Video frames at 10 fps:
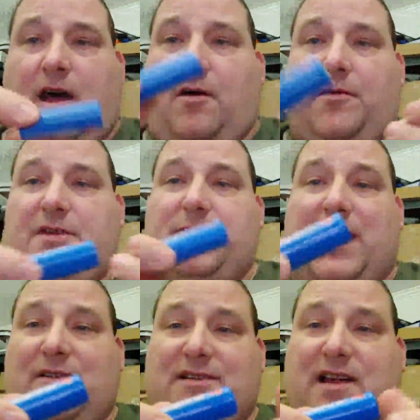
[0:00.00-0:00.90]
These
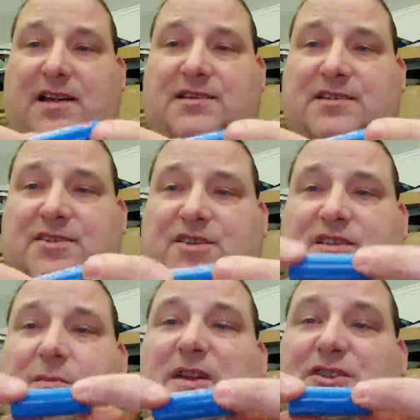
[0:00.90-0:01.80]
battery sizes is just
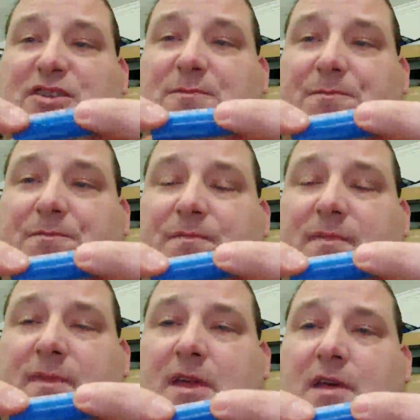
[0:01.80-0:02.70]
dimensions.
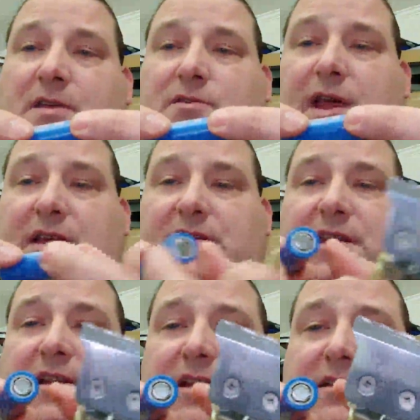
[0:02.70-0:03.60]
So
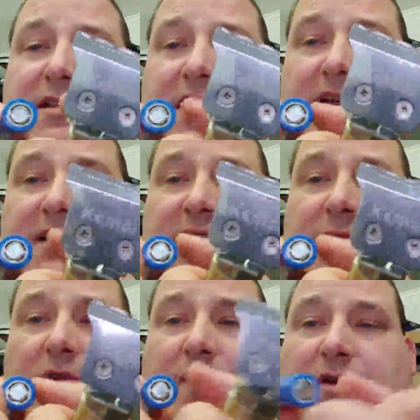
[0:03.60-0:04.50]
18 is 18
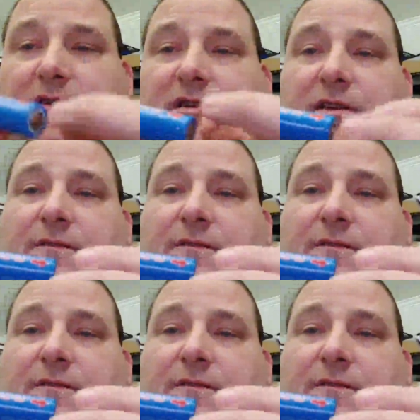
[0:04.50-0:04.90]
millimeters.